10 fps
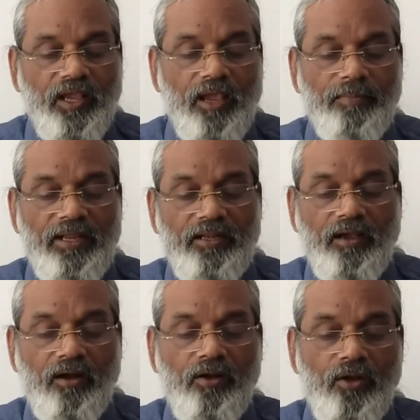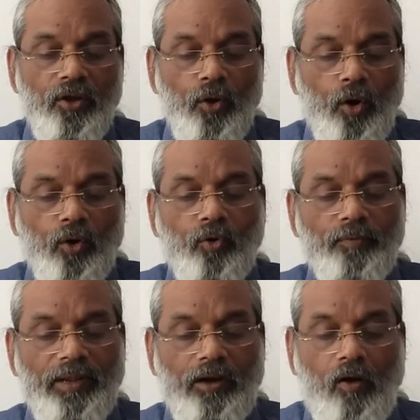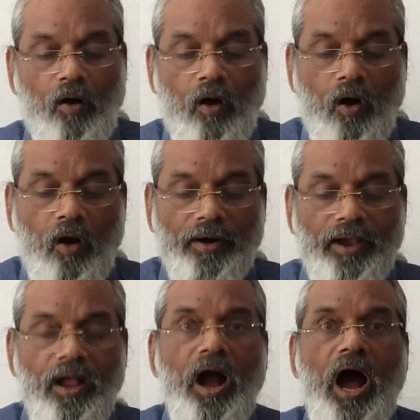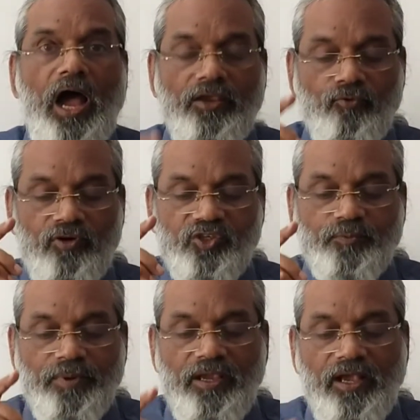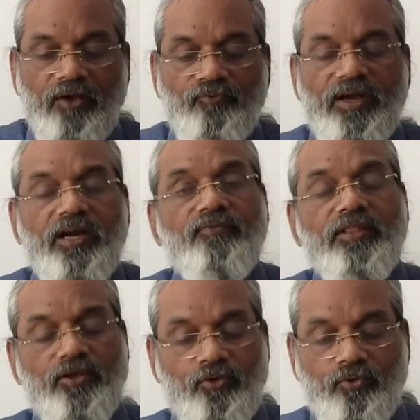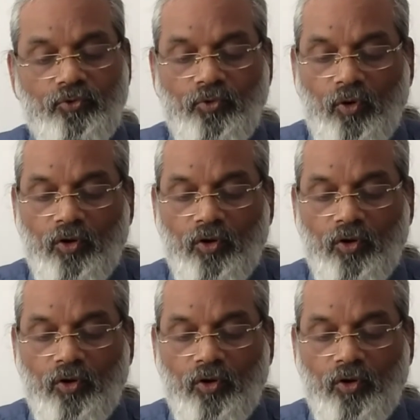Emilia, oh good my lord, I would speak a word with you.